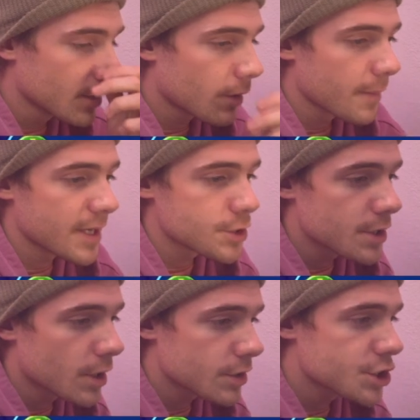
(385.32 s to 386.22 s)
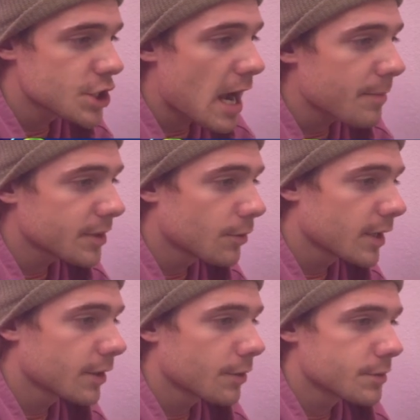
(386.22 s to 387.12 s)
to want to make sure you go to shop. You
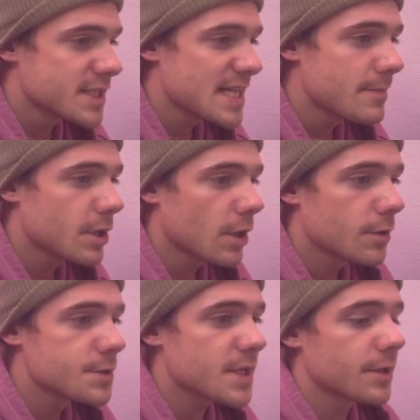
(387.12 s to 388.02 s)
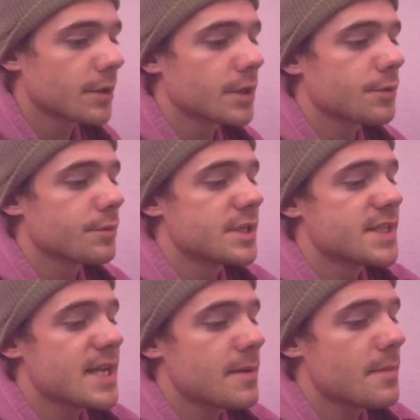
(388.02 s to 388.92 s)
want to go to redeem codes, and you're going to
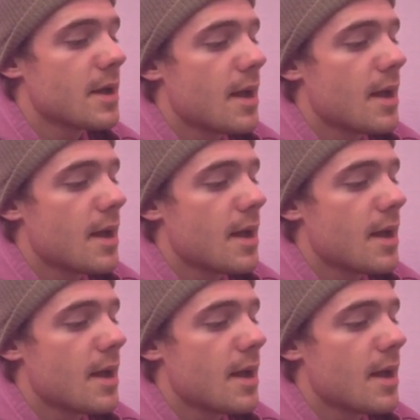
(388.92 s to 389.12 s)
redeem